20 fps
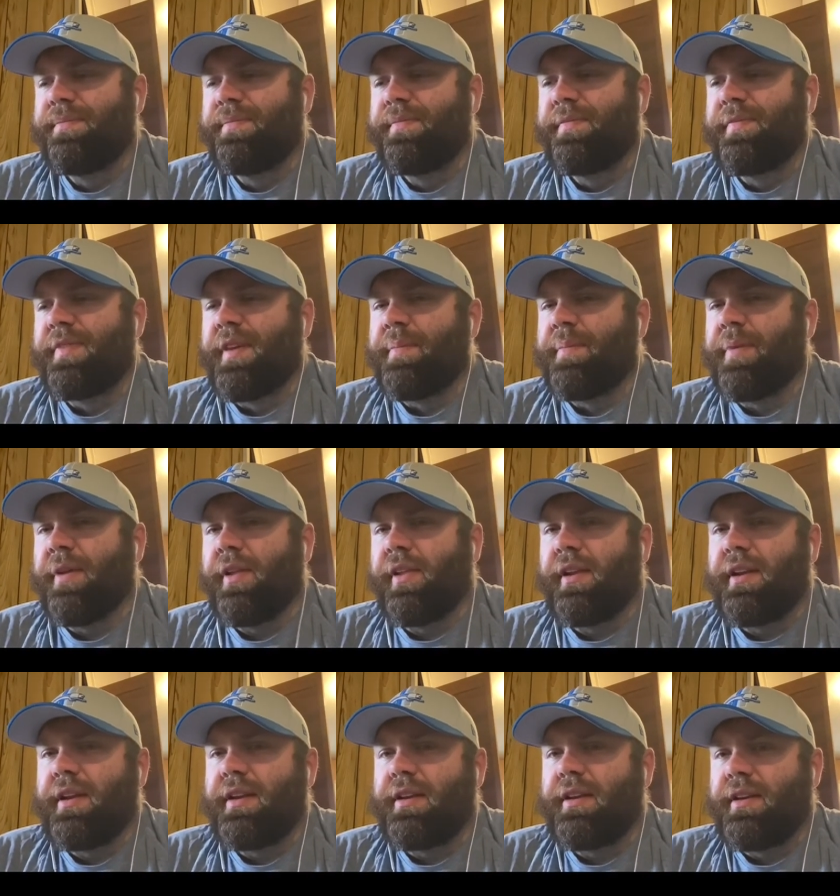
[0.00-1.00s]
the
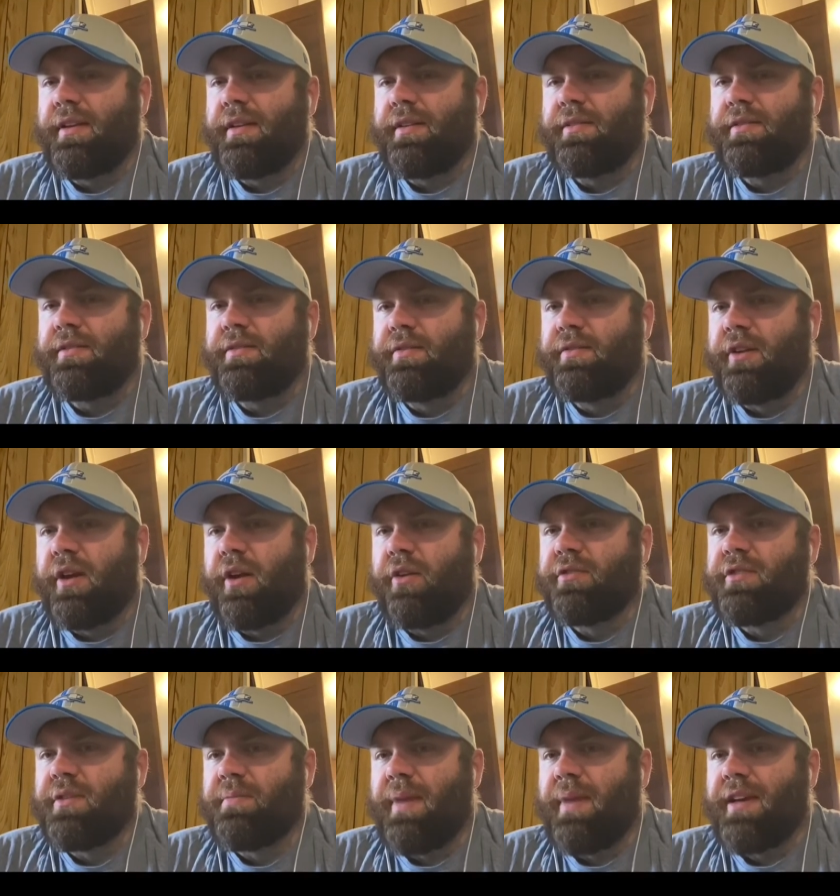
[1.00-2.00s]
ability, you know,
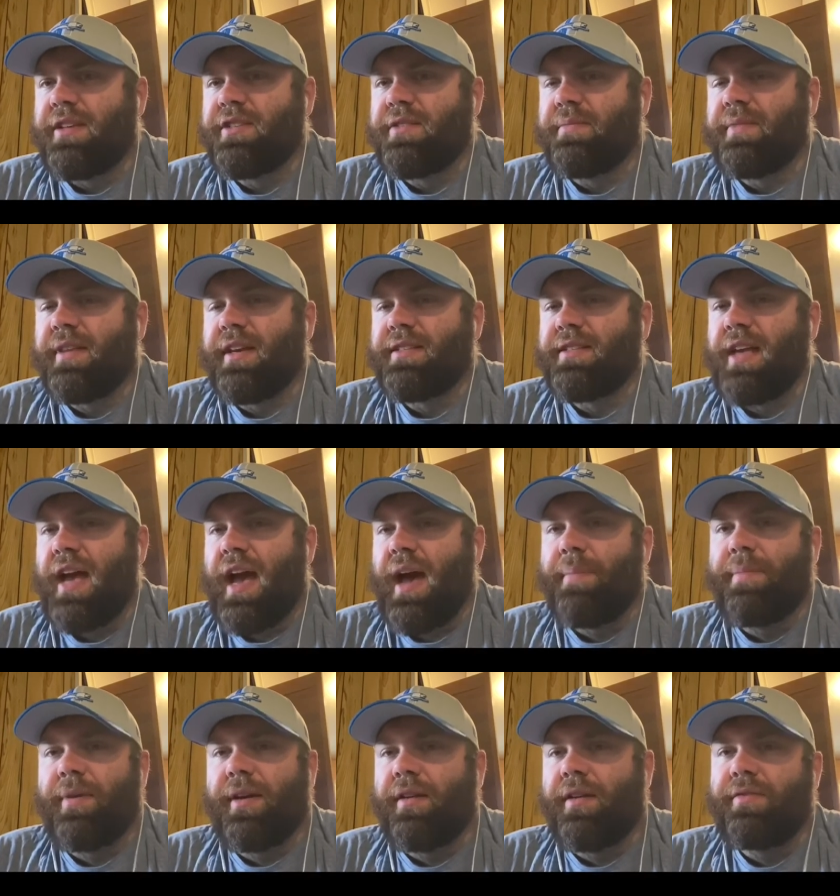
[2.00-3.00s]
to make some things
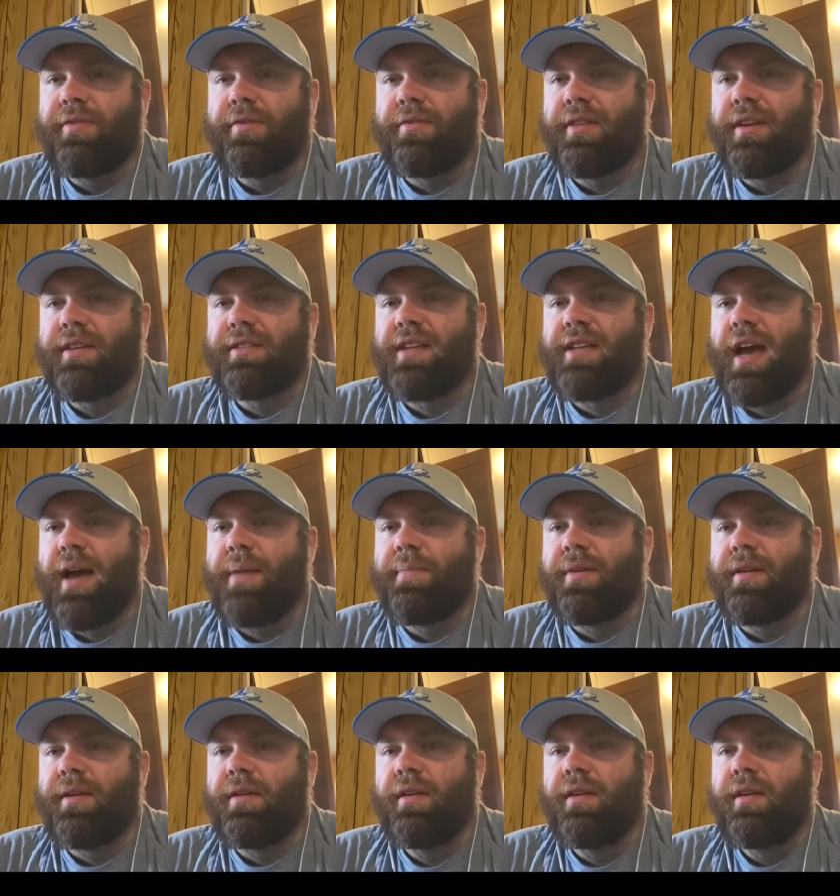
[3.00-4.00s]
happen, a few things
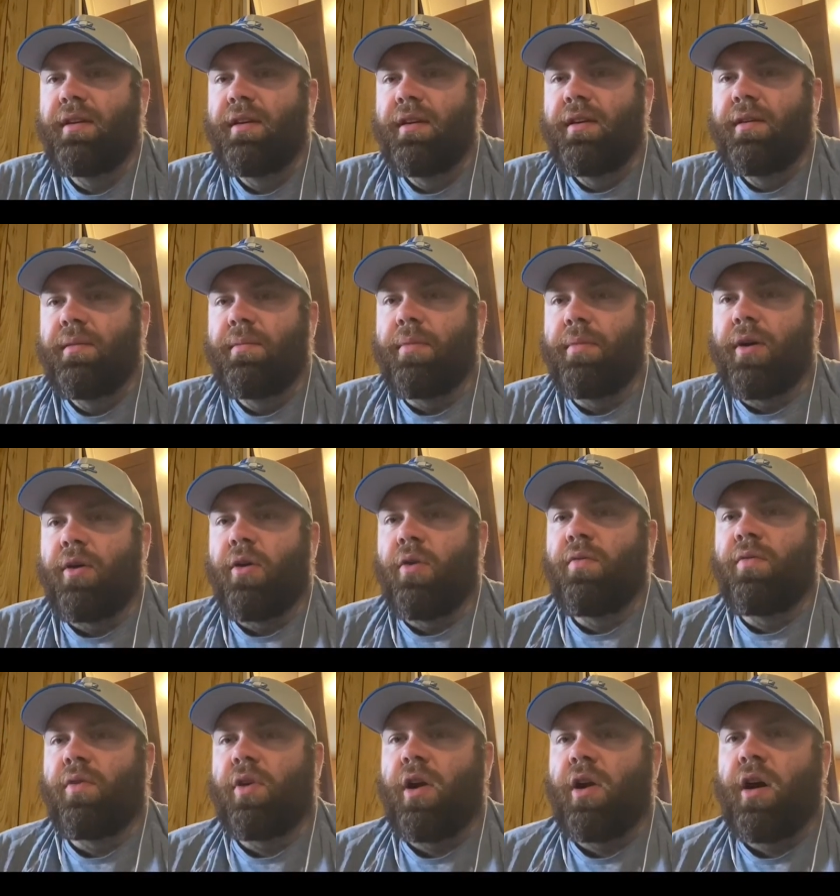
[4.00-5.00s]
happen. But
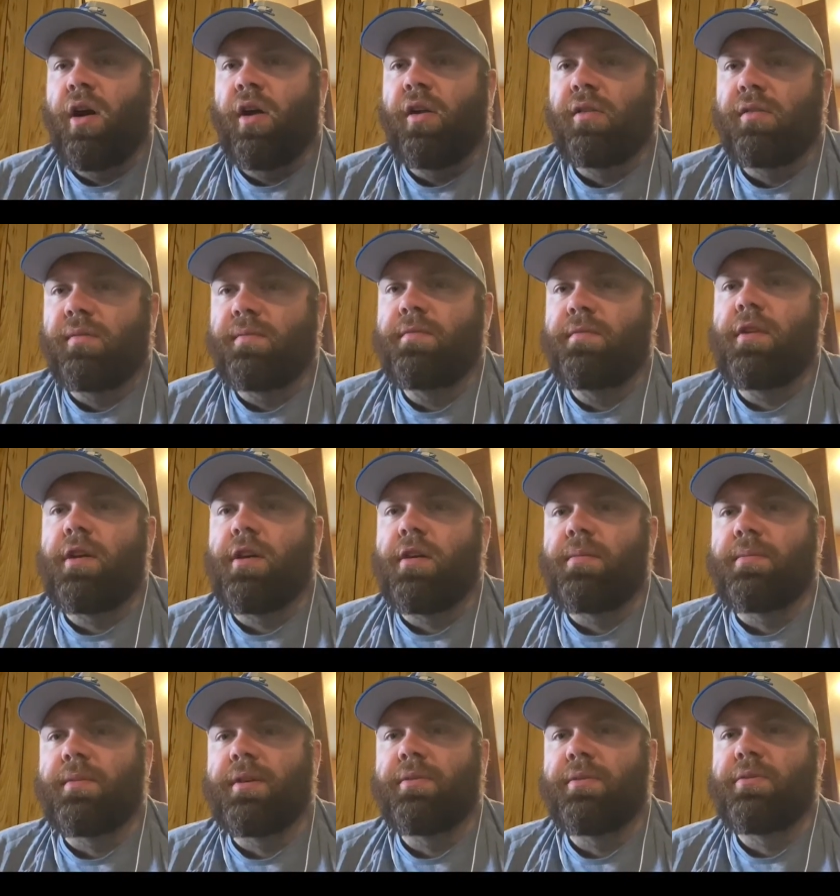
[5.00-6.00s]
overall,
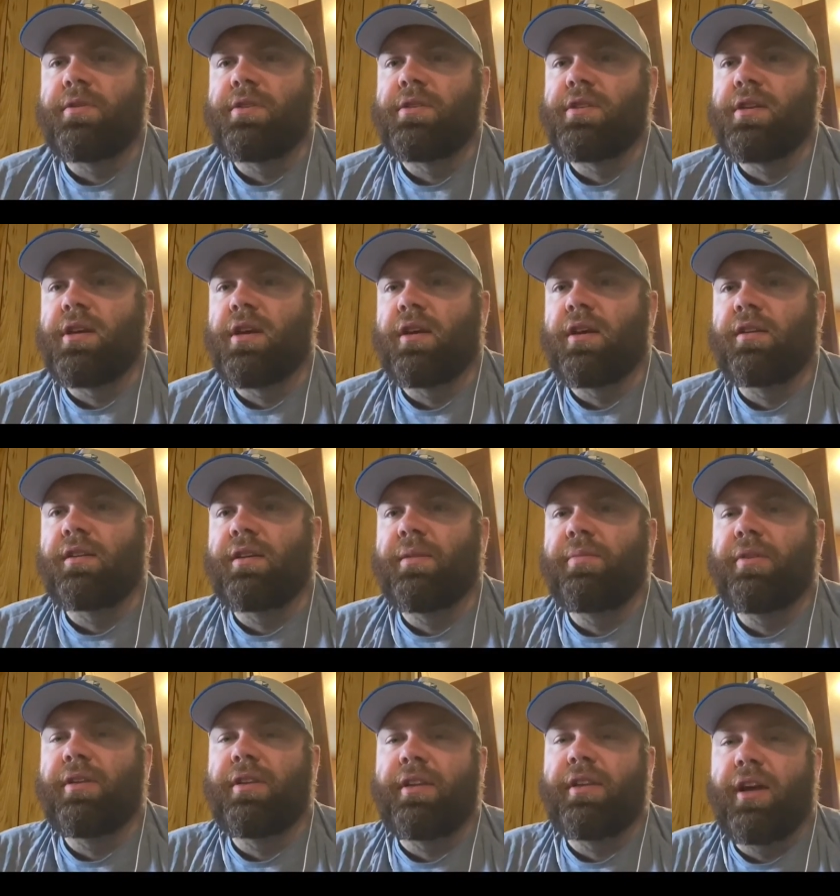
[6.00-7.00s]
it was a
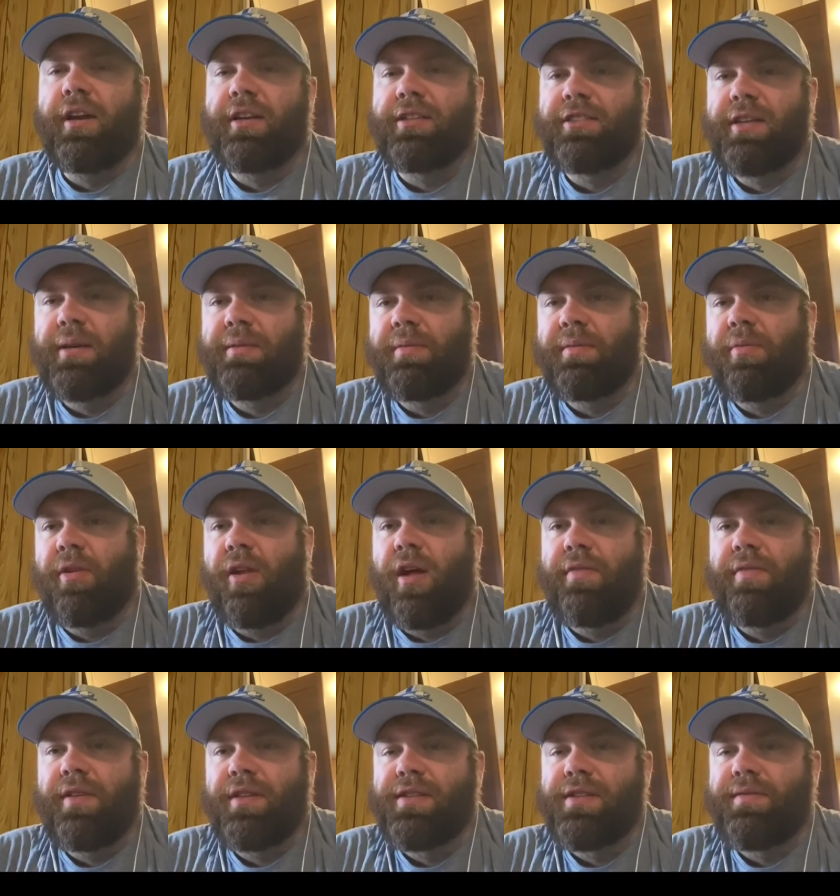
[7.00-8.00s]
completely unacceptable
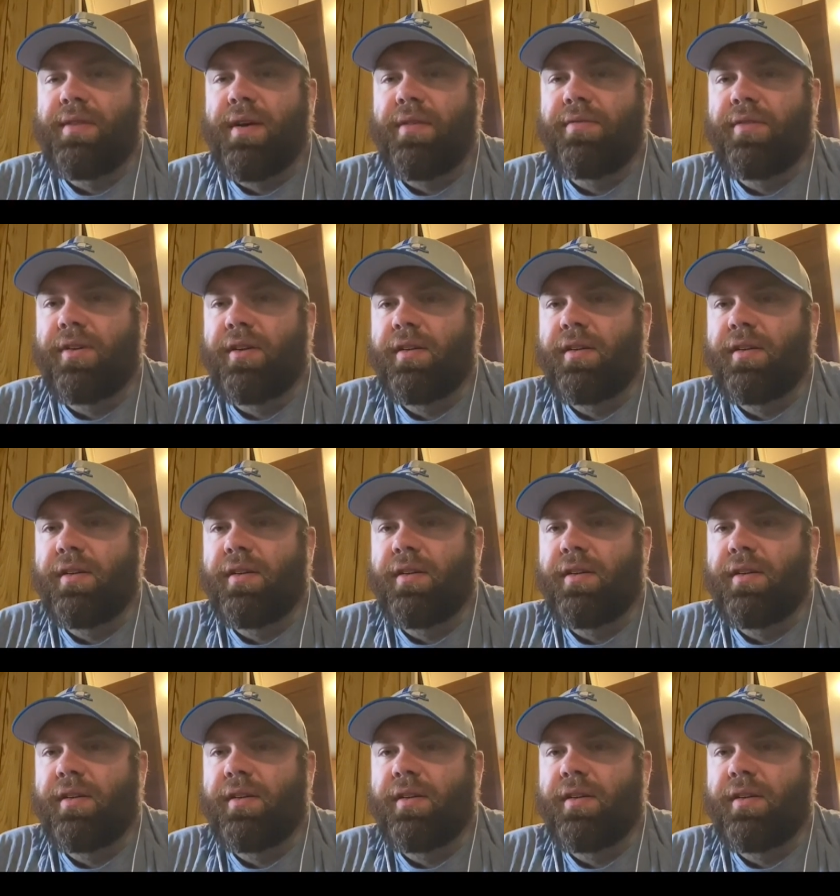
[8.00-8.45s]
offensive effort.